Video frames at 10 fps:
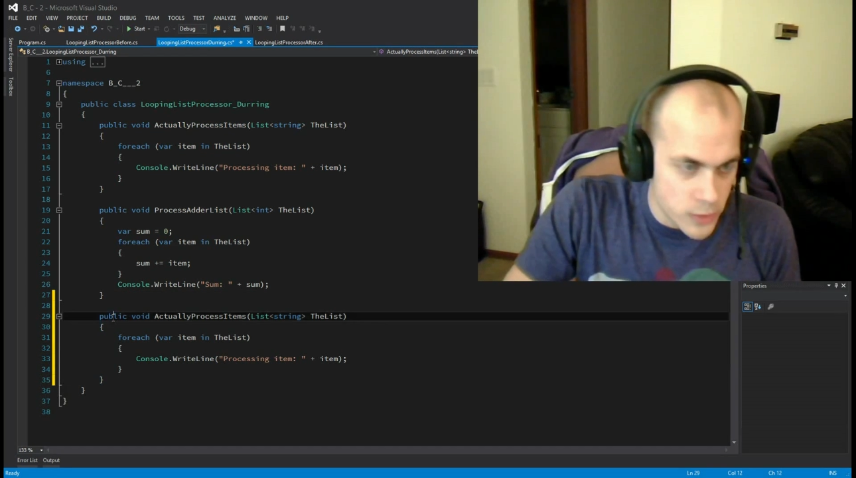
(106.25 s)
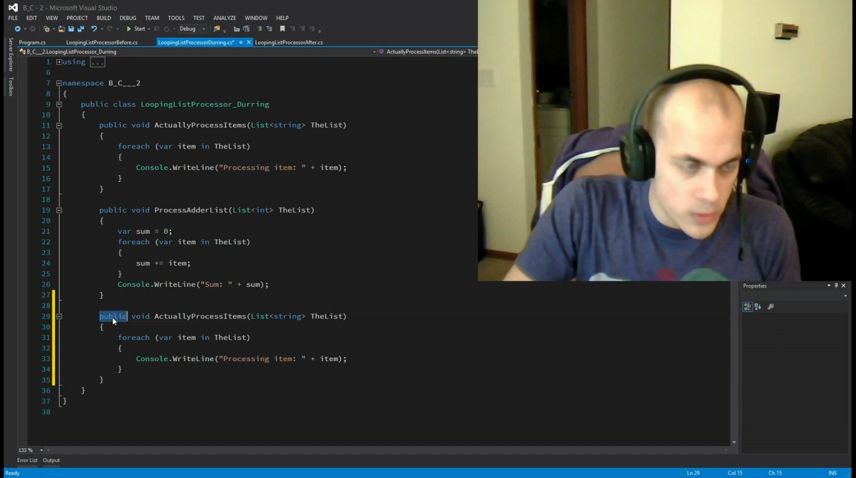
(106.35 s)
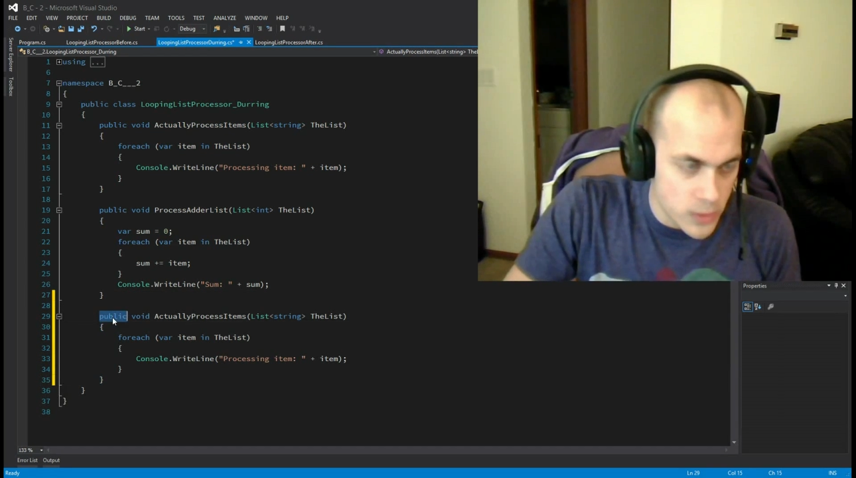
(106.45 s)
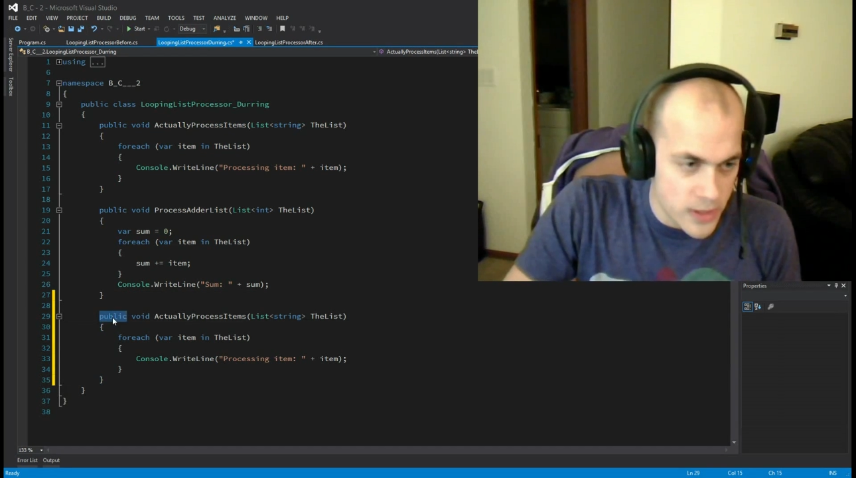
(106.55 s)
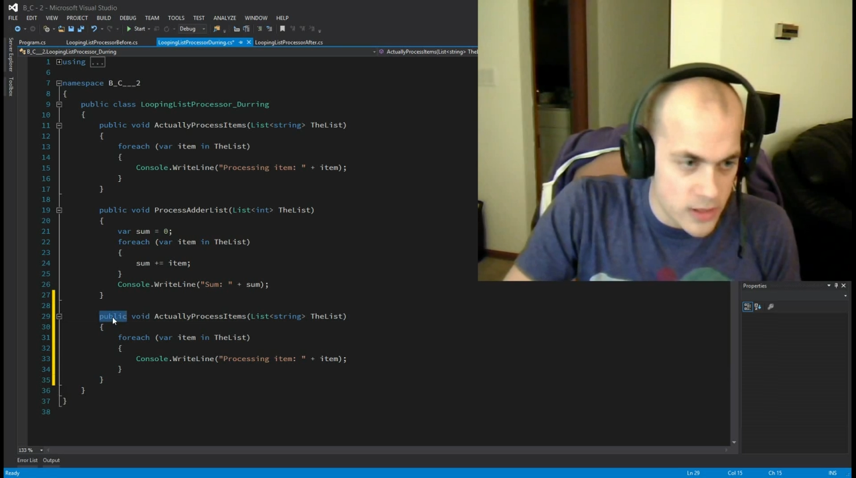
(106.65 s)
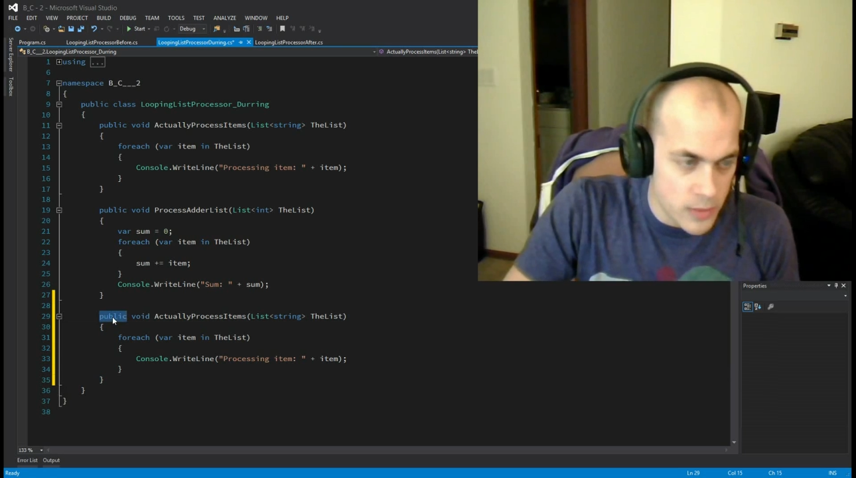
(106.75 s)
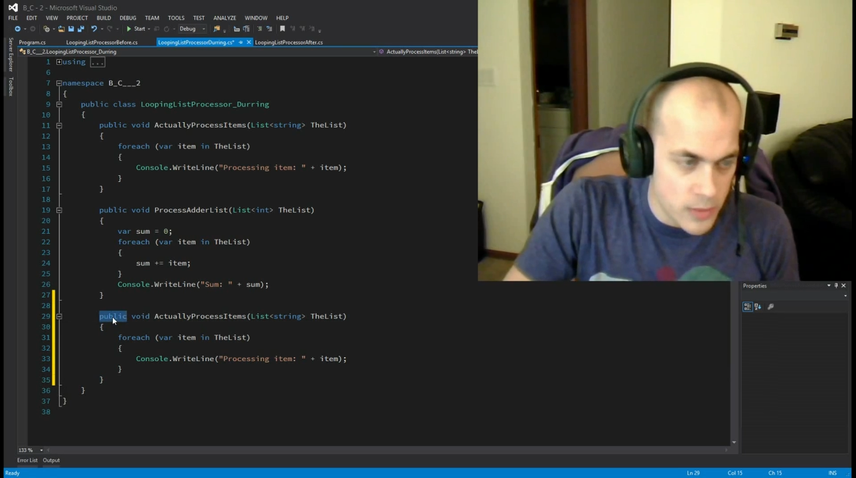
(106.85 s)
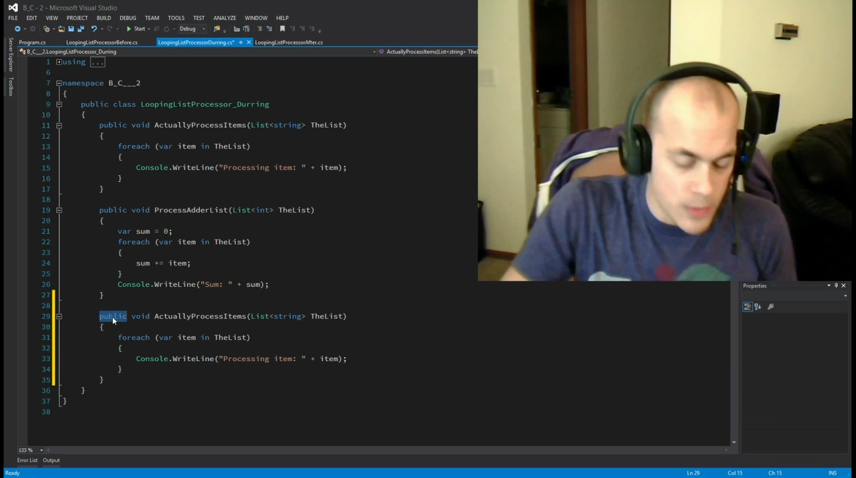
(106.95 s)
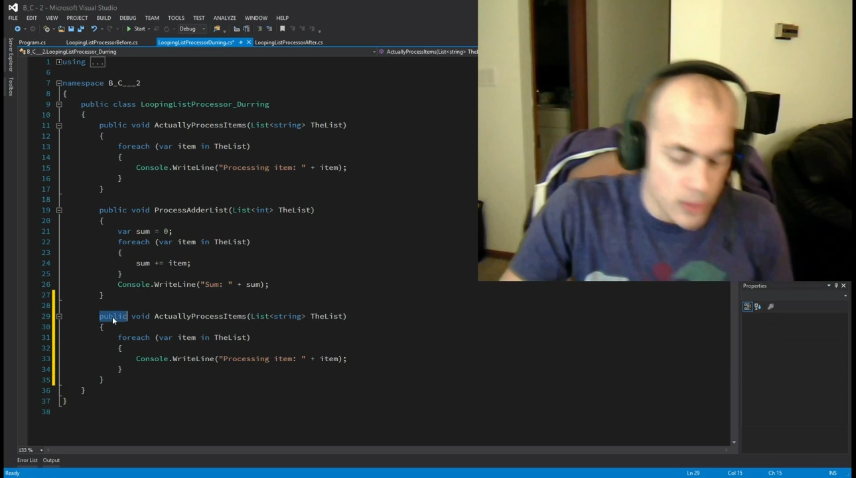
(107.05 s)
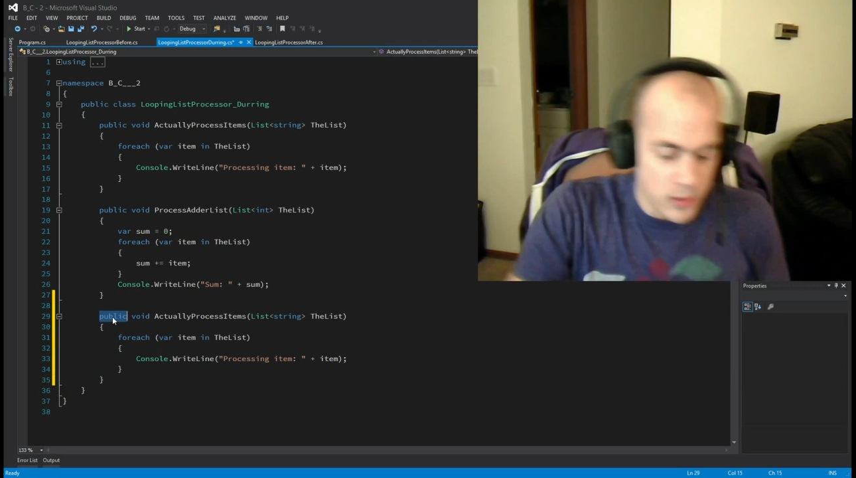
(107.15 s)
Don't let
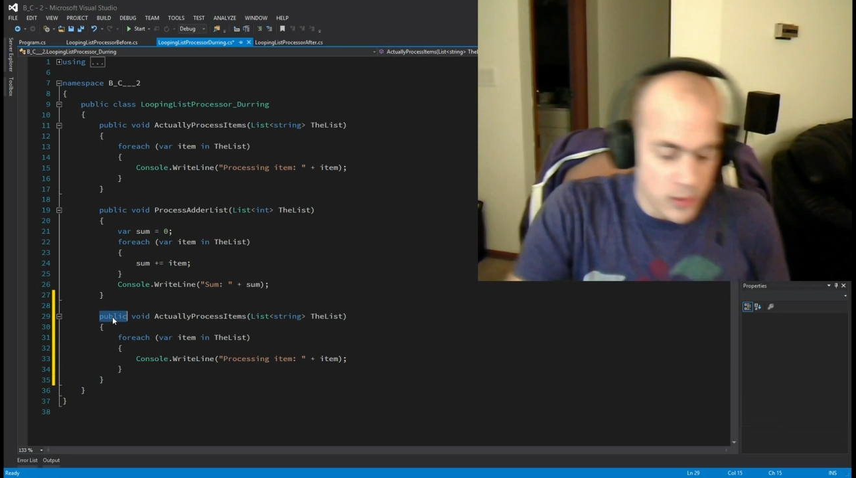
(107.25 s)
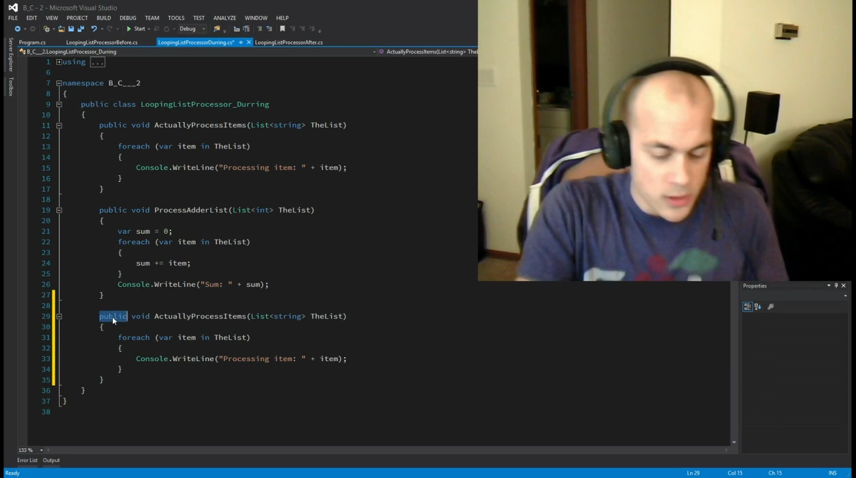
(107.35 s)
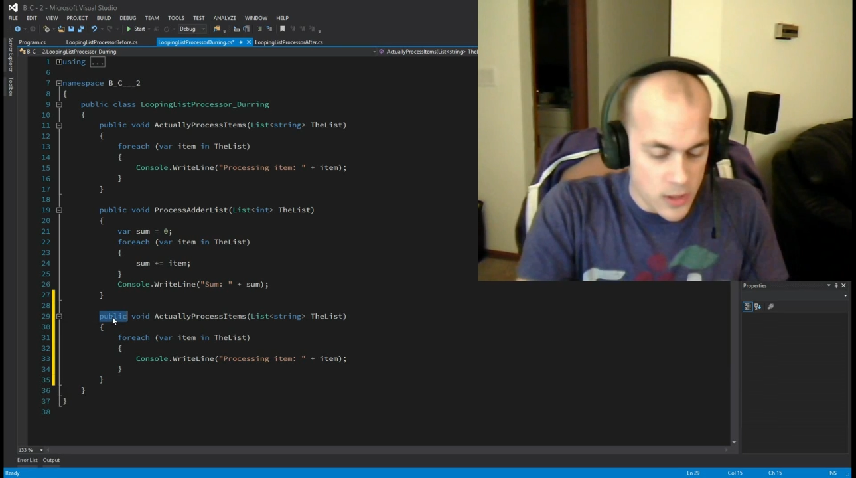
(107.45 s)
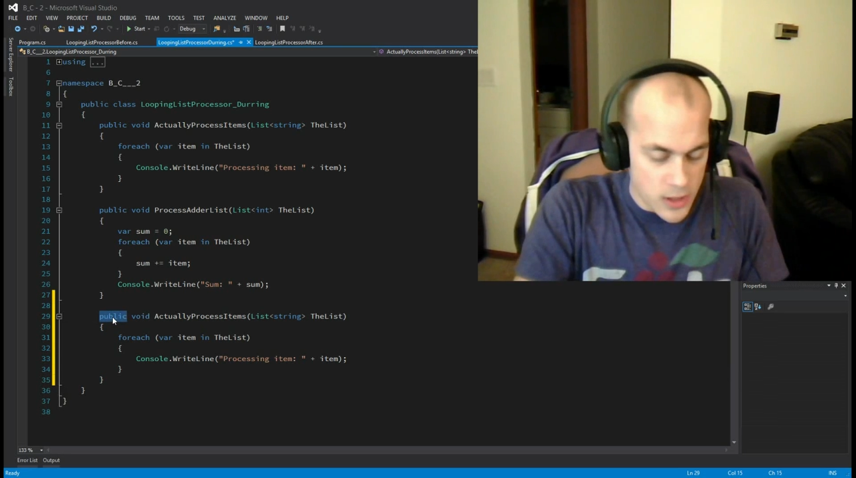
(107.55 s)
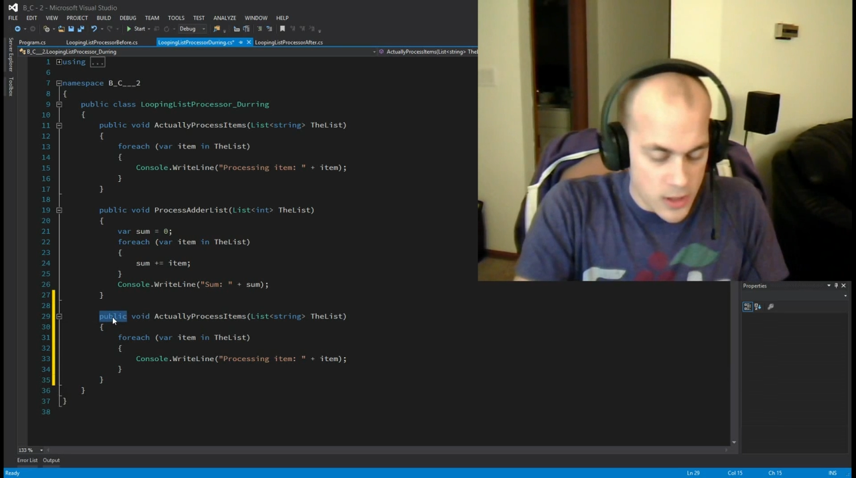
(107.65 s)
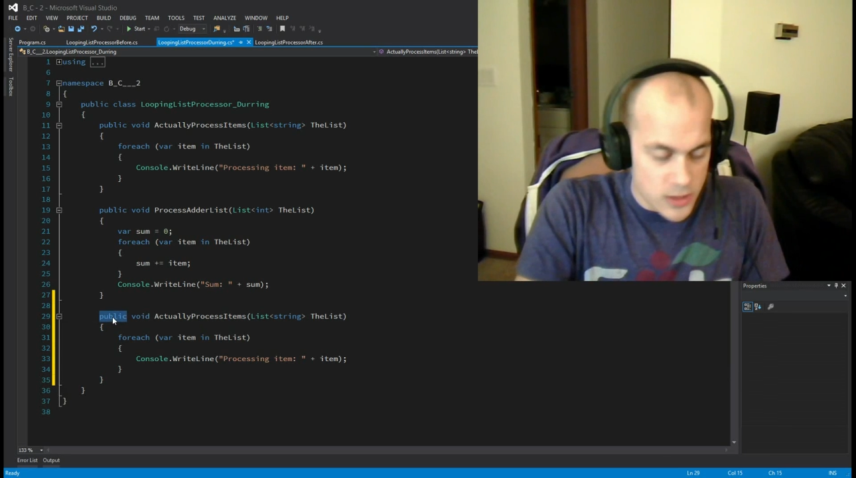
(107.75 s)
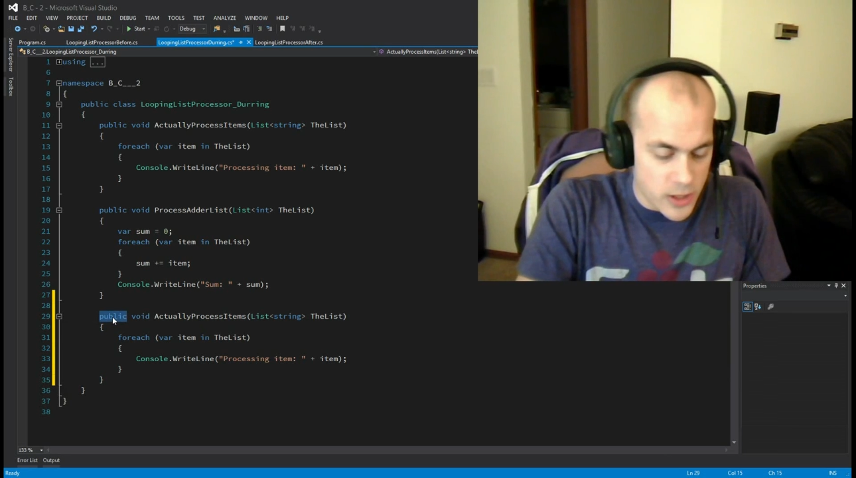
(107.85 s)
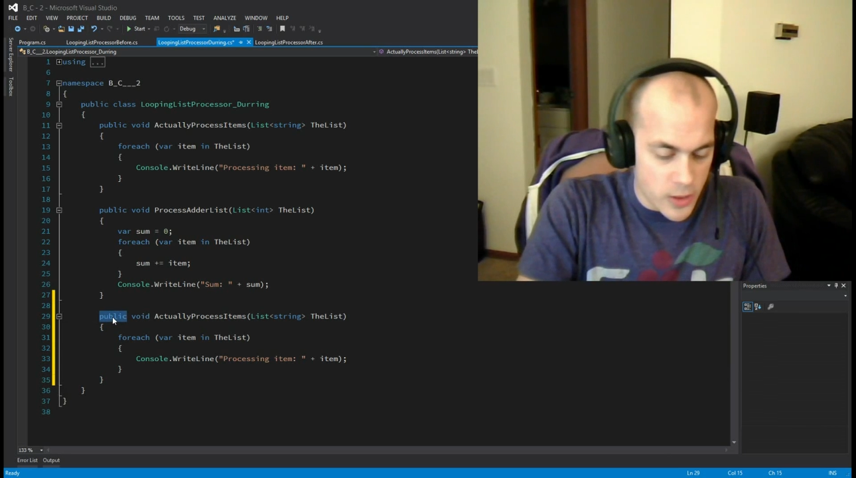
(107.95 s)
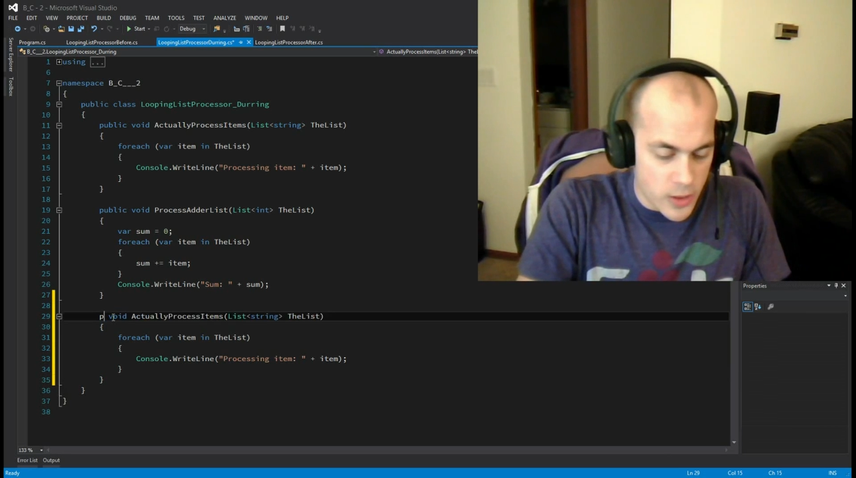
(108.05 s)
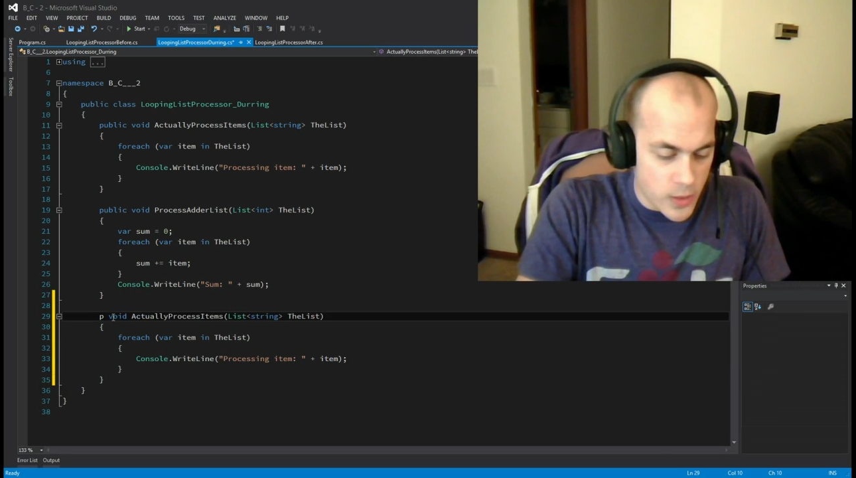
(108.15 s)
people
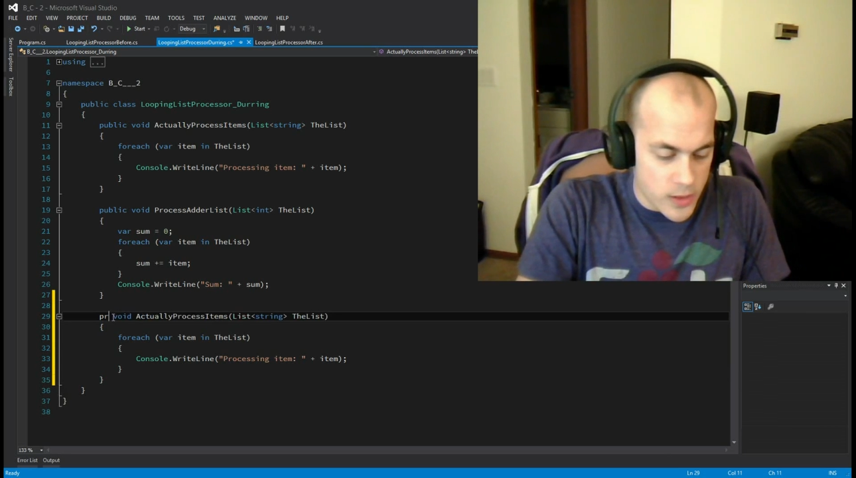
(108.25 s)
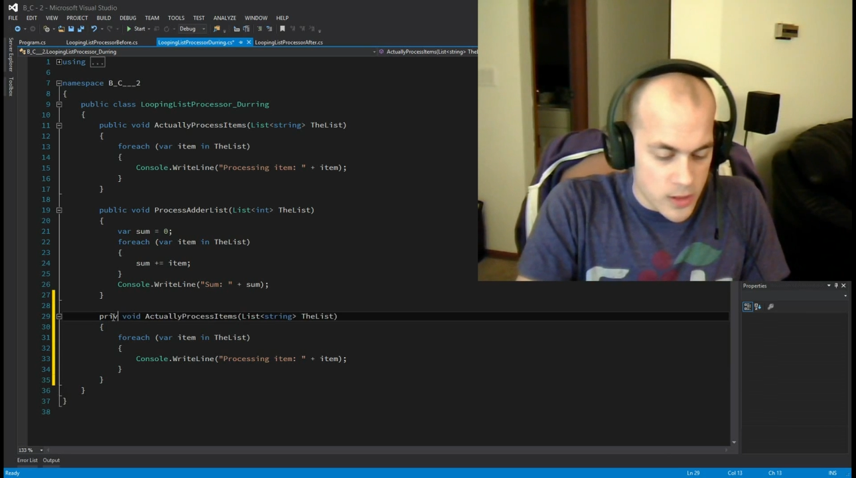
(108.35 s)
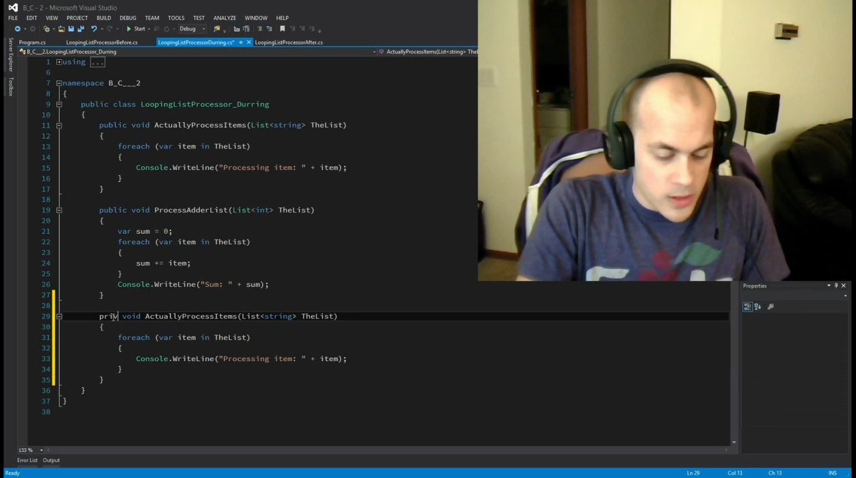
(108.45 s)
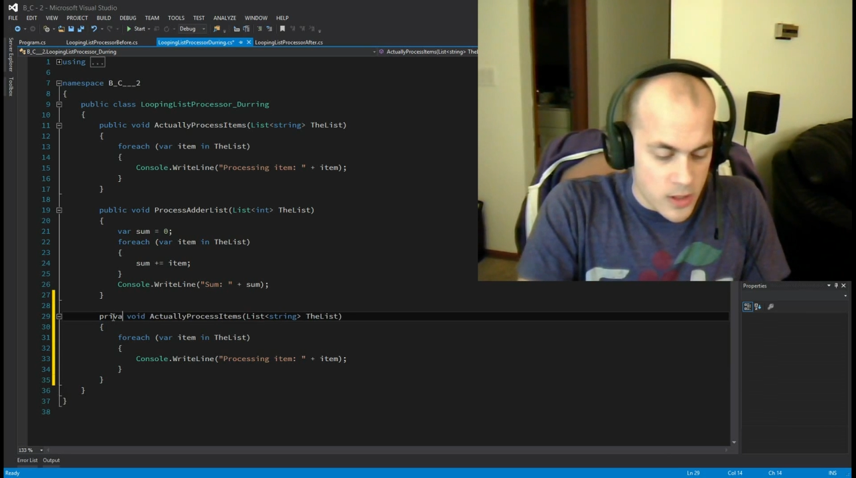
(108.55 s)
tell you otherwise.